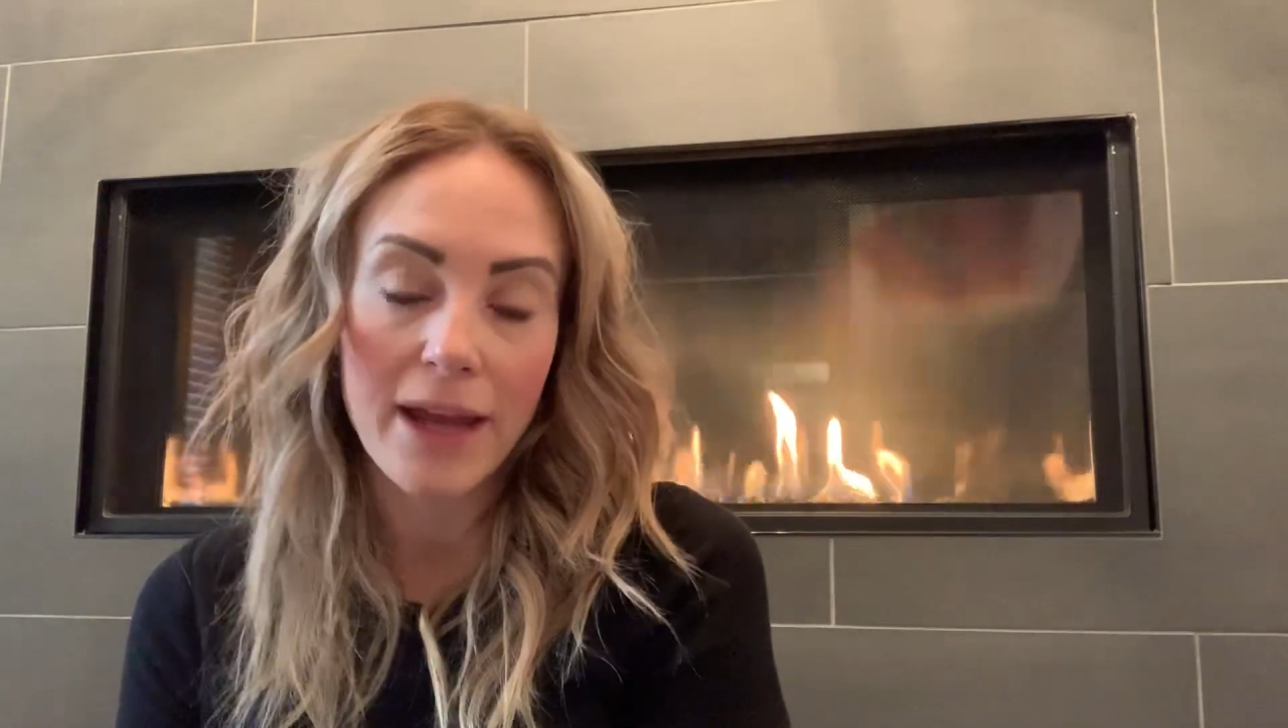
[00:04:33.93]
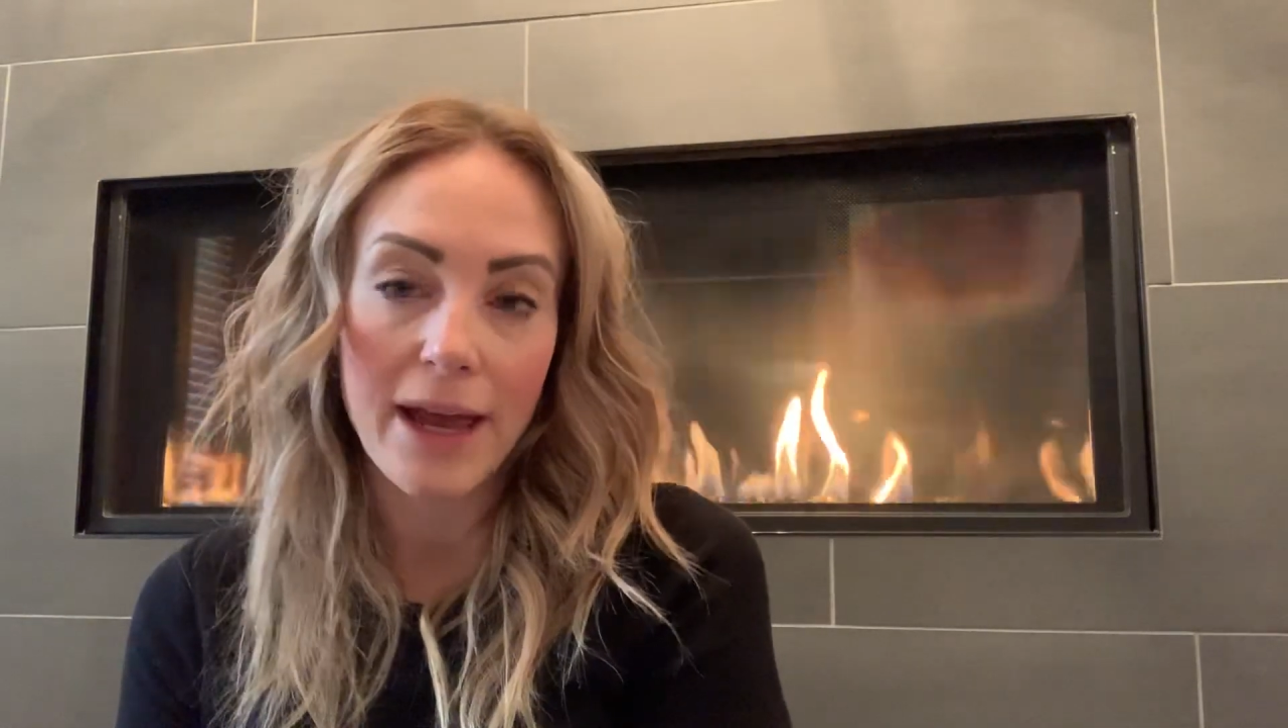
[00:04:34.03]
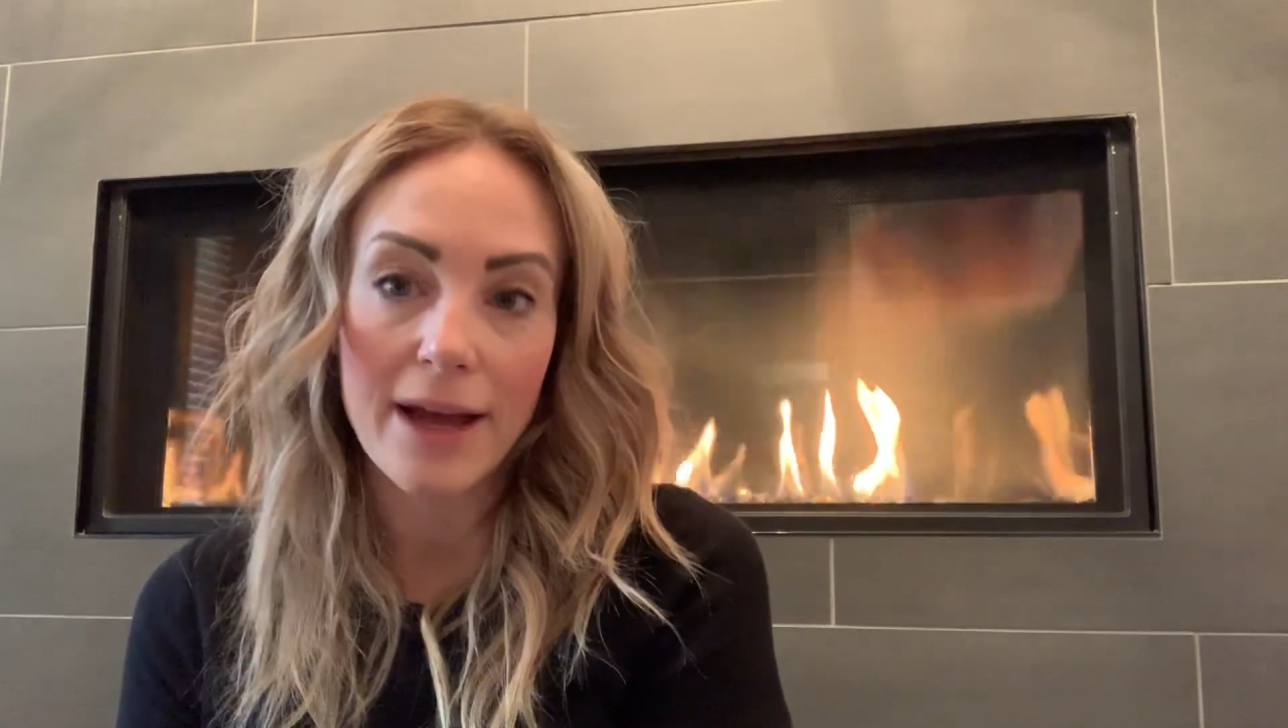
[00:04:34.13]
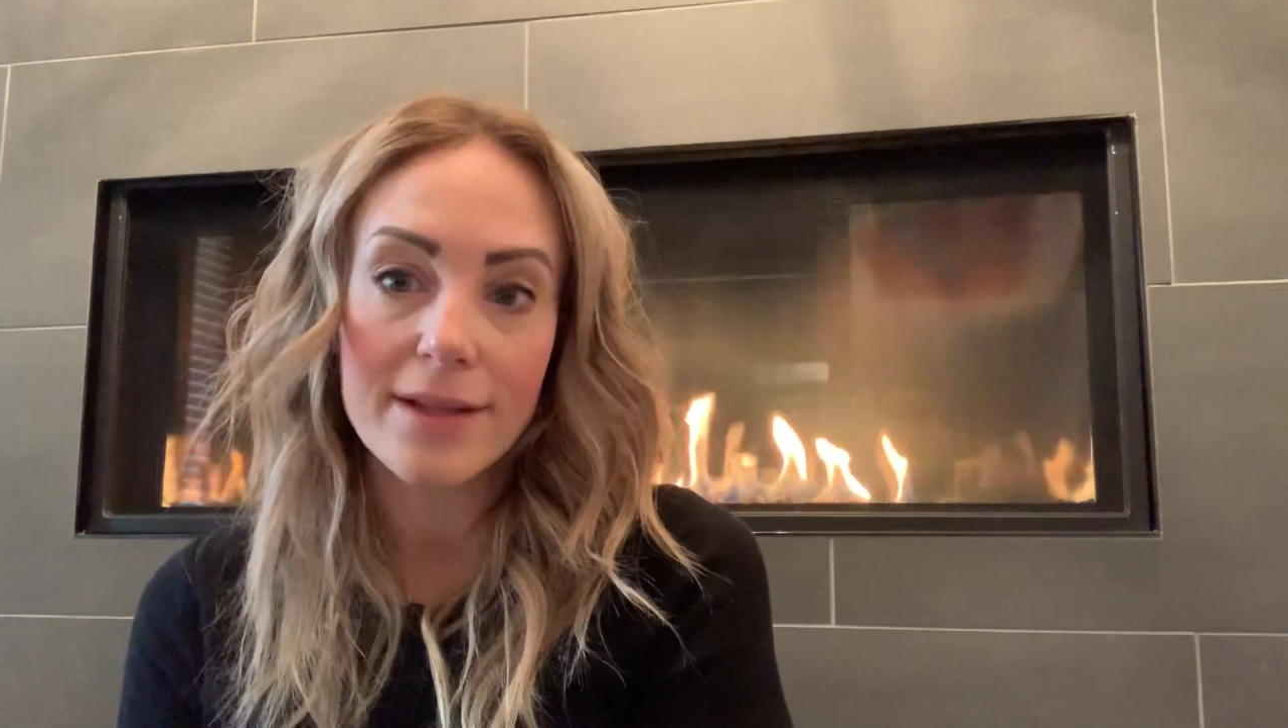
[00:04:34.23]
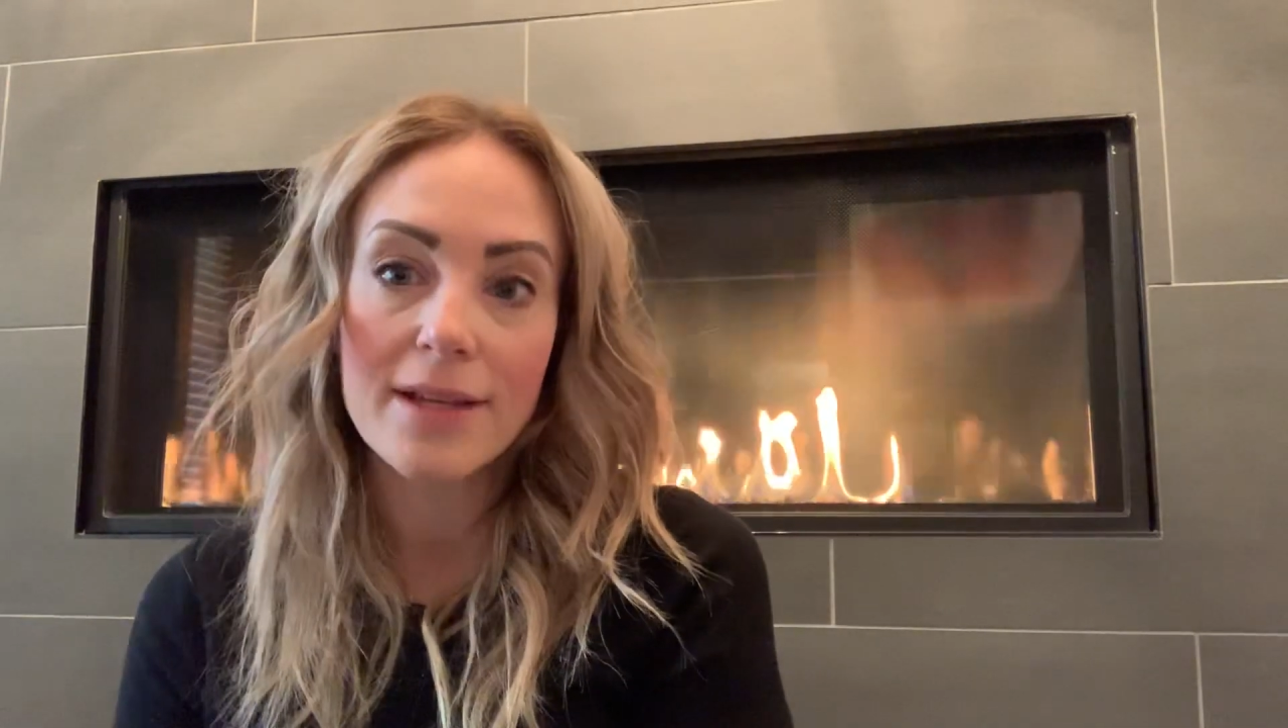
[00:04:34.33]

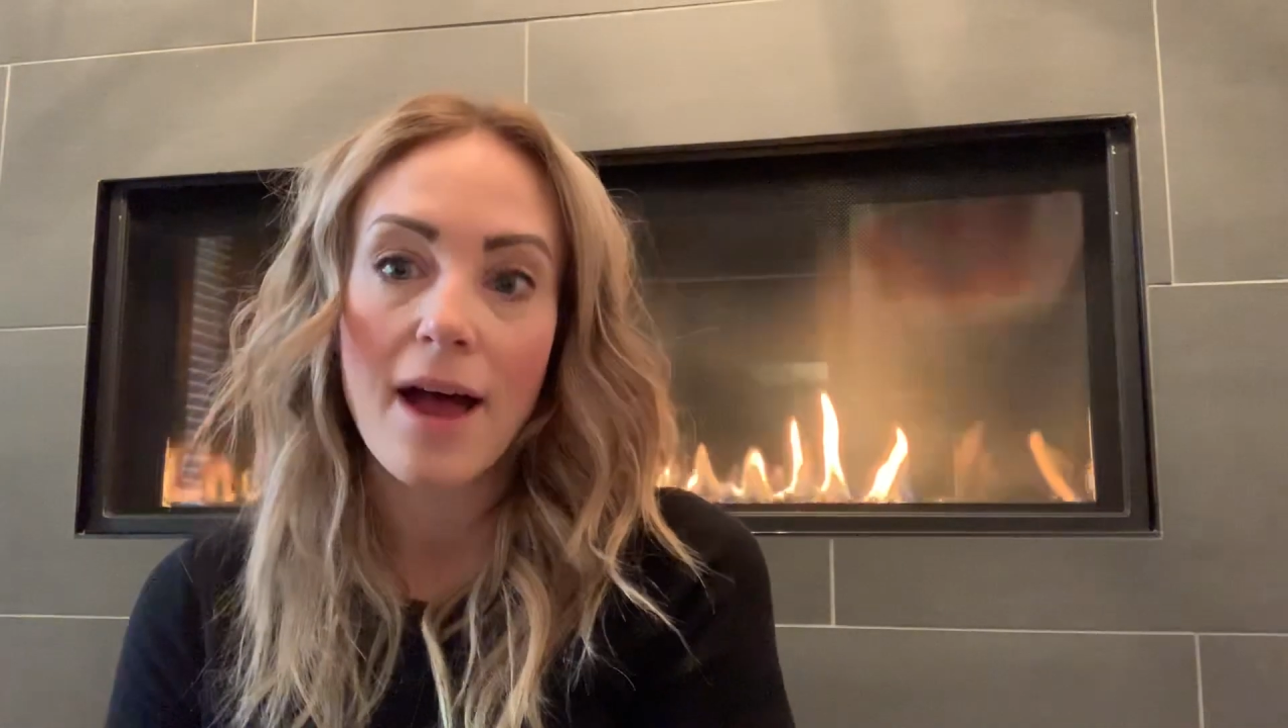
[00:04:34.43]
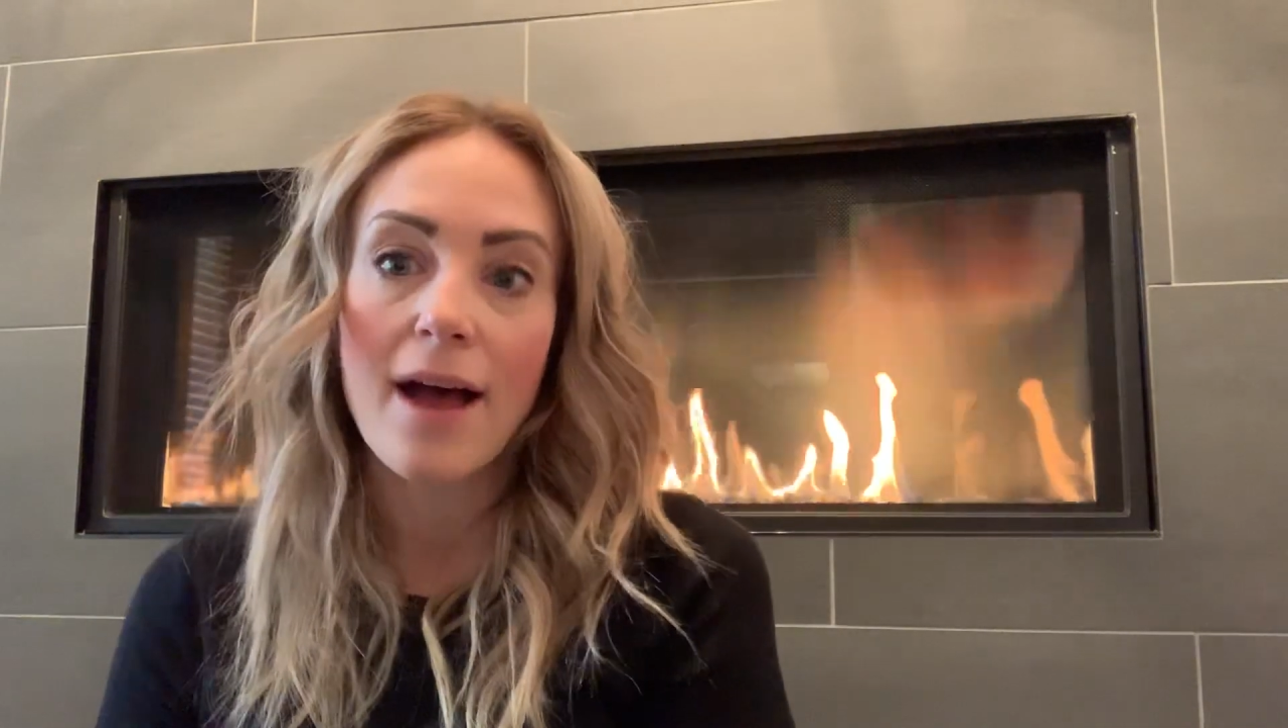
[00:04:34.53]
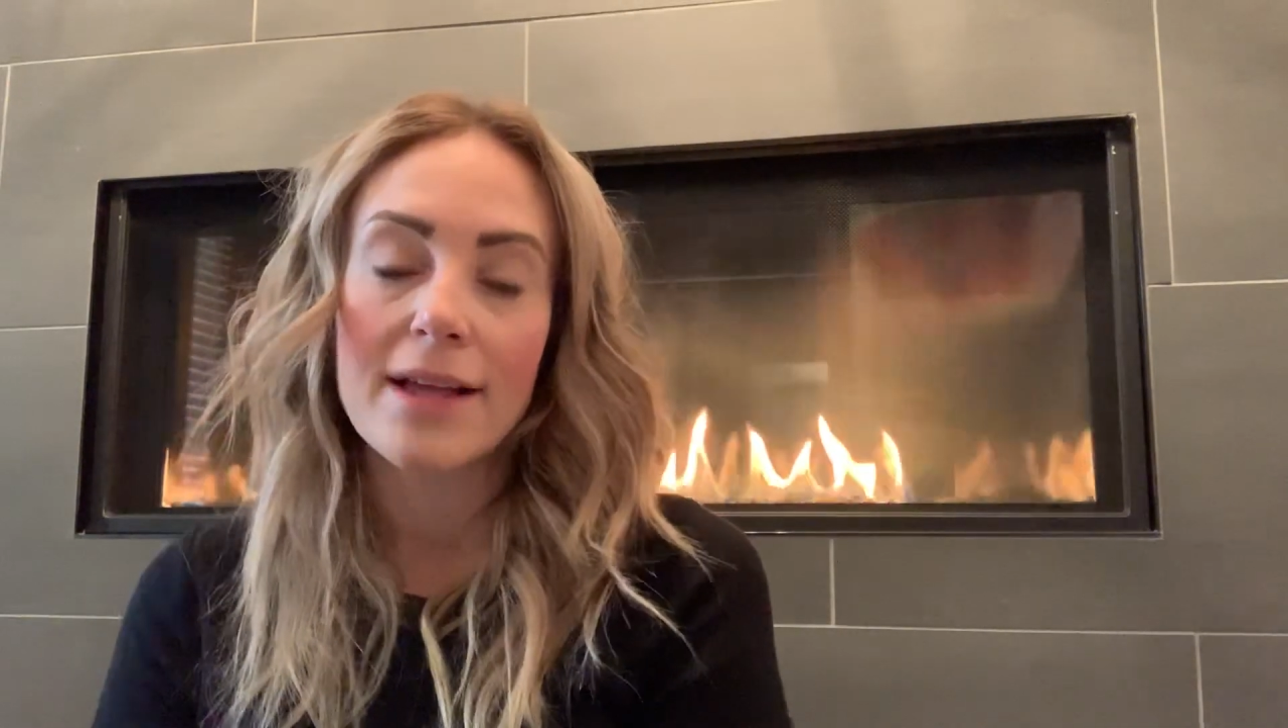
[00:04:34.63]
kids.